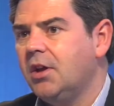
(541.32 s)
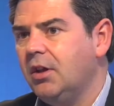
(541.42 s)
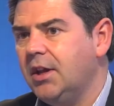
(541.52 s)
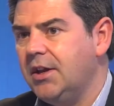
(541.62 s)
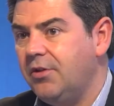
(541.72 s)

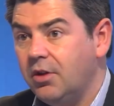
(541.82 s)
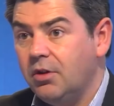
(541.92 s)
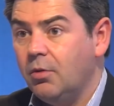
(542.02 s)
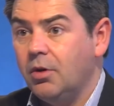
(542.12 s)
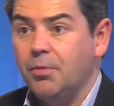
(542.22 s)
lead
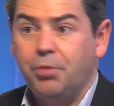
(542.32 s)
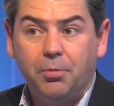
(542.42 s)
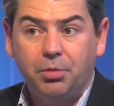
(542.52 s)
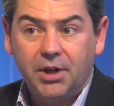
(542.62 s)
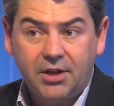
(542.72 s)
you or the
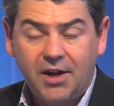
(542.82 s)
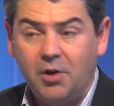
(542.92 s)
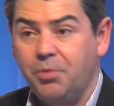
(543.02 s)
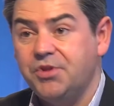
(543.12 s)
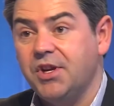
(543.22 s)
public down
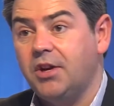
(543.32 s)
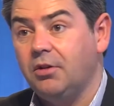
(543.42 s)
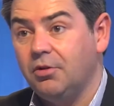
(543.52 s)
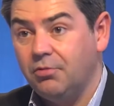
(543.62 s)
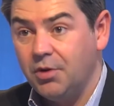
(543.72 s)
a
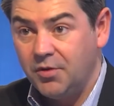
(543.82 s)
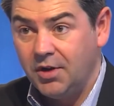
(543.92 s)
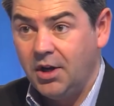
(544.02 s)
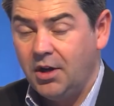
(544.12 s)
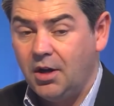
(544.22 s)
particular route.
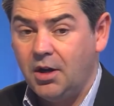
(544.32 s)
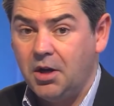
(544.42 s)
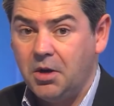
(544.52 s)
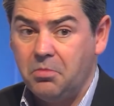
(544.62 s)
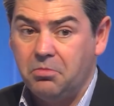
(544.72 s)
Sure.
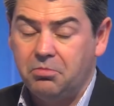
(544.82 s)
I